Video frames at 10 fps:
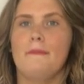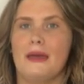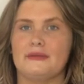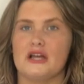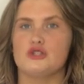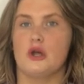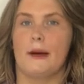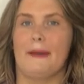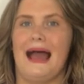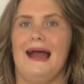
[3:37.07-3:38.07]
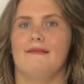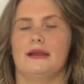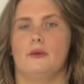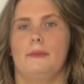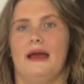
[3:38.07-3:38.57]
maybe like doing up my hair a
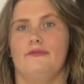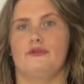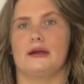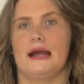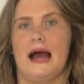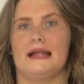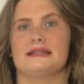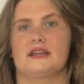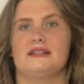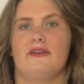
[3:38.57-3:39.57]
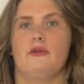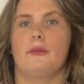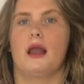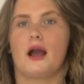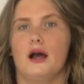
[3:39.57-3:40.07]
little bit for it and it could
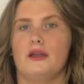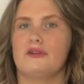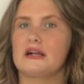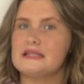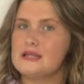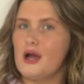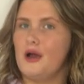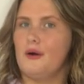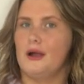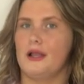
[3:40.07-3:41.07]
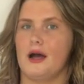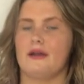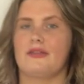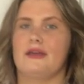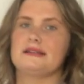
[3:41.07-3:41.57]
definitely be like kind of like a style I
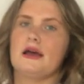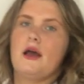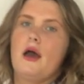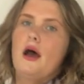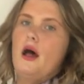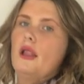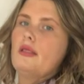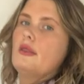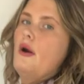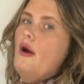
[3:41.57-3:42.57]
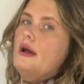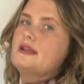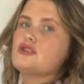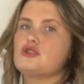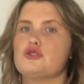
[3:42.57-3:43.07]
like this a lot
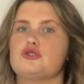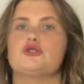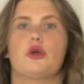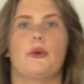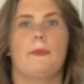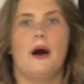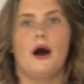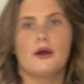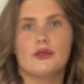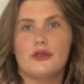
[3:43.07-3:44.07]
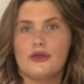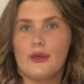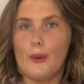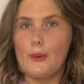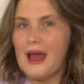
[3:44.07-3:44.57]
it's super cute